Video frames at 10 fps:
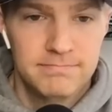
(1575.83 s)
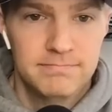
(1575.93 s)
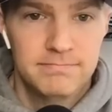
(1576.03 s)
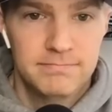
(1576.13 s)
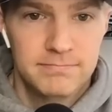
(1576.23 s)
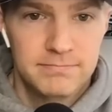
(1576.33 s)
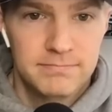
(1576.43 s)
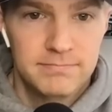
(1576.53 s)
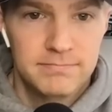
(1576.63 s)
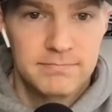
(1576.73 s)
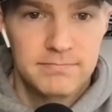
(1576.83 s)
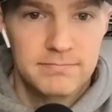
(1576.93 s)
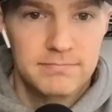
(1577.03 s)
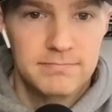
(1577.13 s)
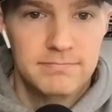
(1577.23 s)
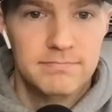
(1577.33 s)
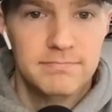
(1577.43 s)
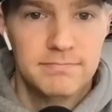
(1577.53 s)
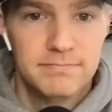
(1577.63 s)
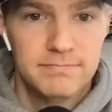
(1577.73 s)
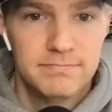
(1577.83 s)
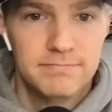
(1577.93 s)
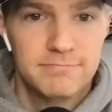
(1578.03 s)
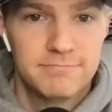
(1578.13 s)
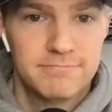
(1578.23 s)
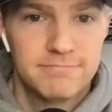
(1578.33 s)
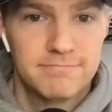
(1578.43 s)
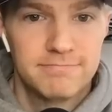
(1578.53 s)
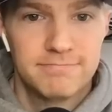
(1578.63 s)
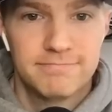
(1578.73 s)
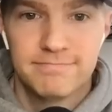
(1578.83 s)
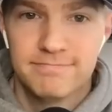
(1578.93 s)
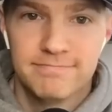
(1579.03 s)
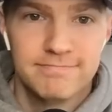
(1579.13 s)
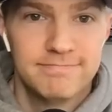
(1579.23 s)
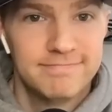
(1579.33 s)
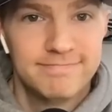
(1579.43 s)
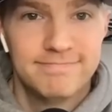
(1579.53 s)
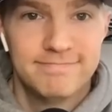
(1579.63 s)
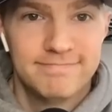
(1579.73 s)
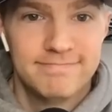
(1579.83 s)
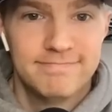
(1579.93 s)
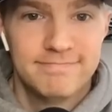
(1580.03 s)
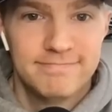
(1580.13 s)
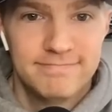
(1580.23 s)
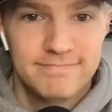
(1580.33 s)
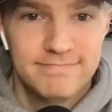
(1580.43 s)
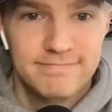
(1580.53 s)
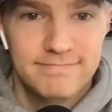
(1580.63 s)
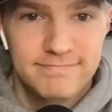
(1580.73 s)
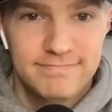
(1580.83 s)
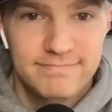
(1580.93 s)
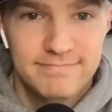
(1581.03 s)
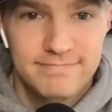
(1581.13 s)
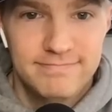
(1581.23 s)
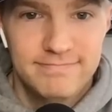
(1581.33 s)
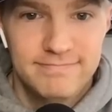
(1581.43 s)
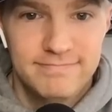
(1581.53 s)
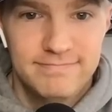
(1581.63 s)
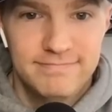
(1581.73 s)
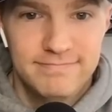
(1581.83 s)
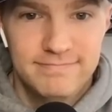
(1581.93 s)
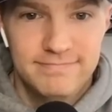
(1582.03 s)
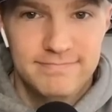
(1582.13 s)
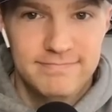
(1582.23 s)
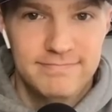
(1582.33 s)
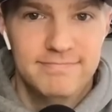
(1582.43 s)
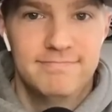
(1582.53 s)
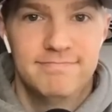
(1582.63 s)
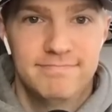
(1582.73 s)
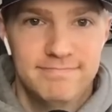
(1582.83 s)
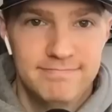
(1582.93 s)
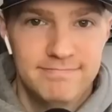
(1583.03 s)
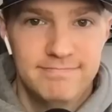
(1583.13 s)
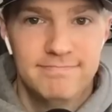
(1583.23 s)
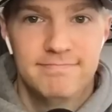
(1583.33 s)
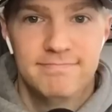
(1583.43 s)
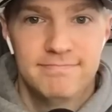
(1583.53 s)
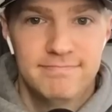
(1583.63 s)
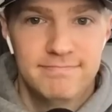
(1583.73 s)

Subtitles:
[no speech]